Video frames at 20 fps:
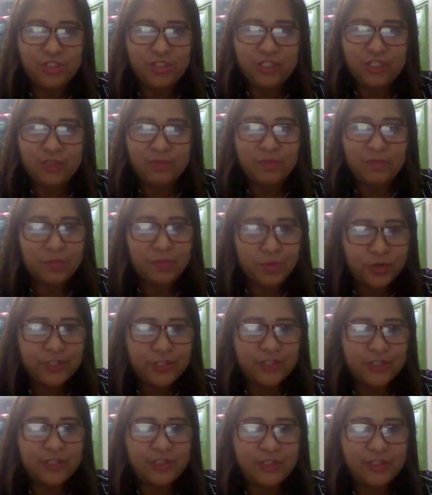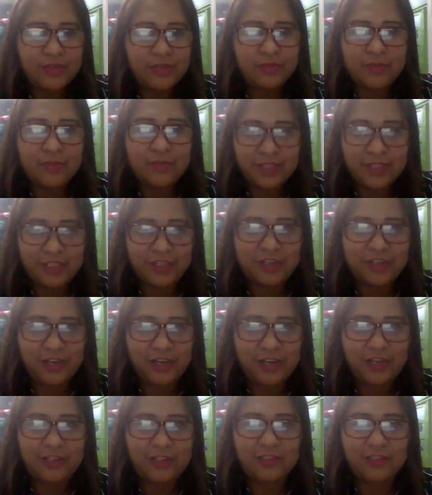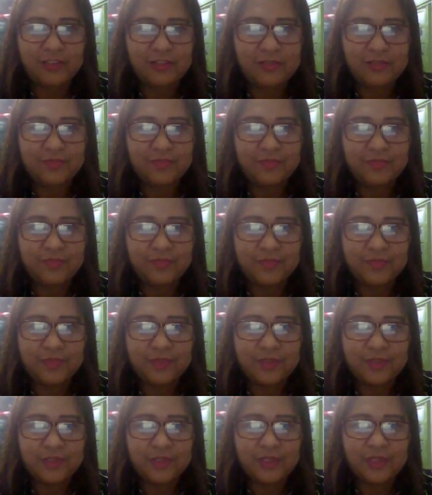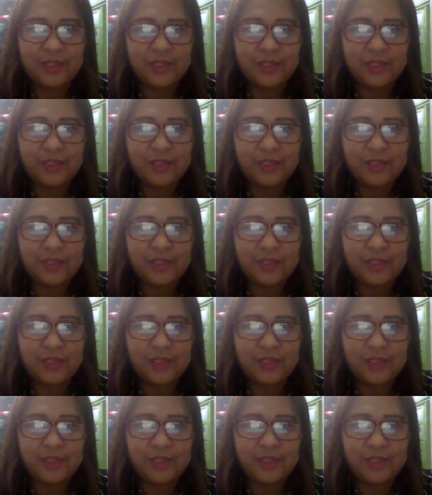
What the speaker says: in choosing important material.